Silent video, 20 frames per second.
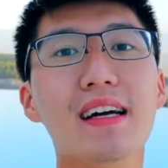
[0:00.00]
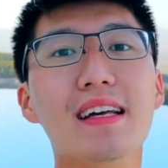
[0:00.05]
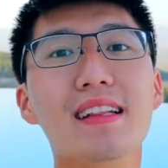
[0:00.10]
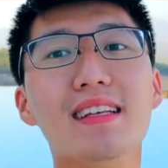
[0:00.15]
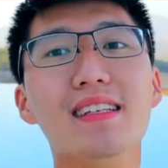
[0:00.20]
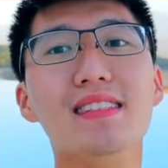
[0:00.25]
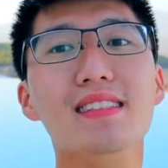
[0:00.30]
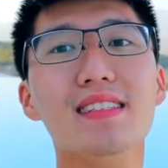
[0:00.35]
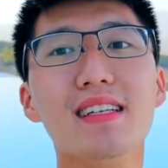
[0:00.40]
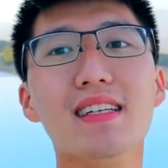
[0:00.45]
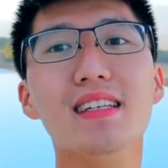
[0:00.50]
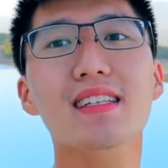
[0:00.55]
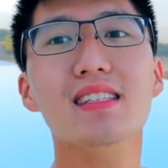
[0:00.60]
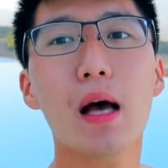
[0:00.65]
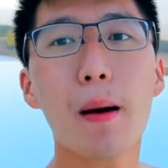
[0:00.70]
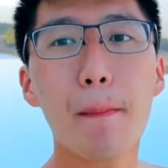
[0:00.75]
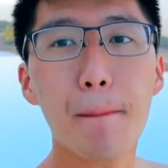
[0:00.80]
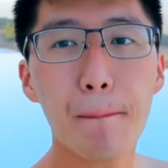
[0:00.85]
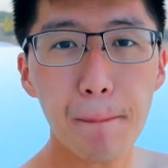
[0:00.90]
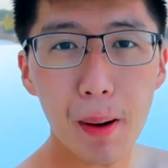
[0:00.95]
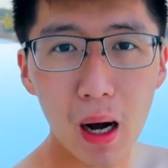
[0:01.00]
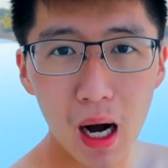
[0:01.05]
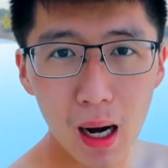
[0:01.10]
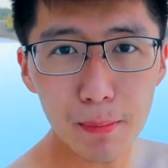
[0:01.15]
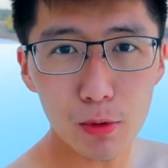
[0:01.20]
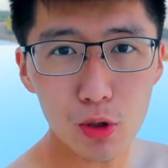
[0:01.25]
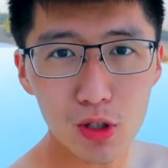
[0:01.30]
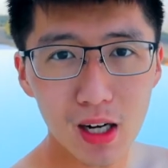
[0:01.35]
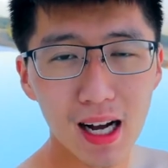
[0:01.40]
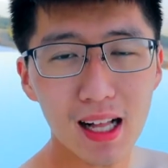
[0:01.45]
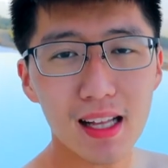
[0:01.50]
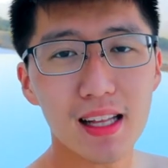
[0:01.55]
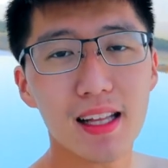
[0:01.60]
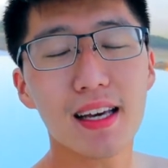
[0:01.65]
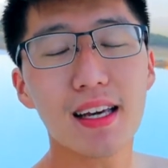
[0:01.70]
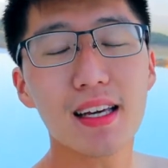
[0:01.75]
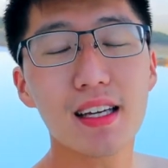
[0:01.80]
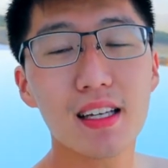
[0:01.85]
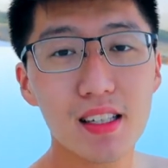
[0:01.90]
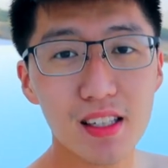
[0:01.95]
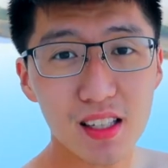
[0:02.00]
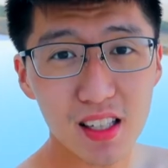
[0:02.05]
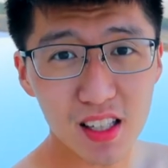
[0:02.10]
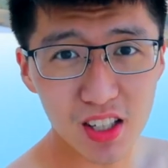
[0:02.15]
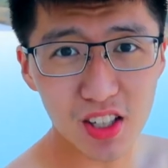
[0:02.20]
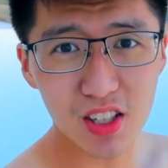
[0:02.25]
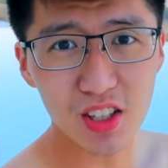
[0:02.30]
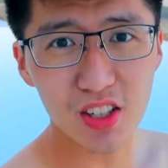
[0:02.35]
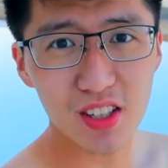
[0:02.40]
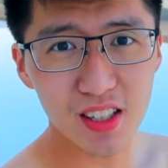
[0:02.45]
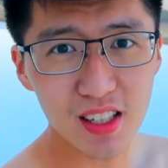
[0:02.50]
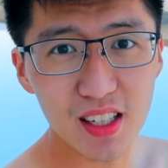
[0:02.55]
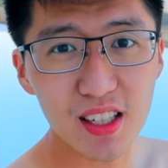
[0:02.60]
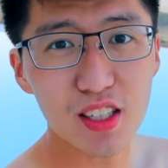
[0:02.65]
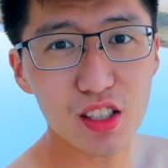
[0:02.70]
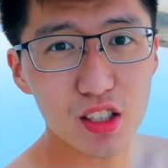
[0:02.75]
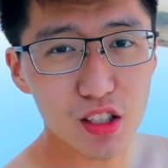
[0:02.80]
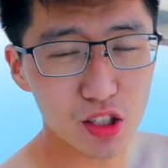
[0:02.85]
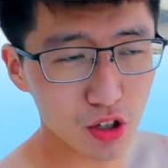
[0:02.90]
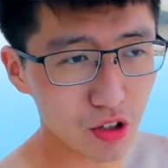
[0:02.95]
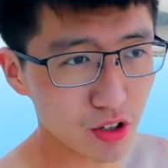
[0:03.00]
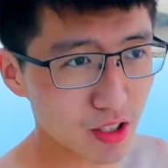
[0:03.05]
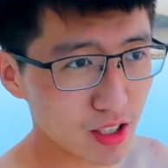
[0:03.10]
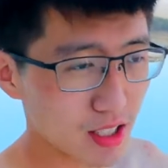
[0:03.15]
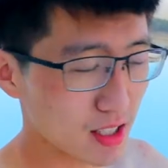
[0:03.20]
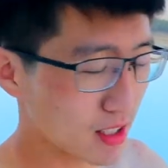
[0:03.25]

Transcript: This is Pamukkale here in Turkey.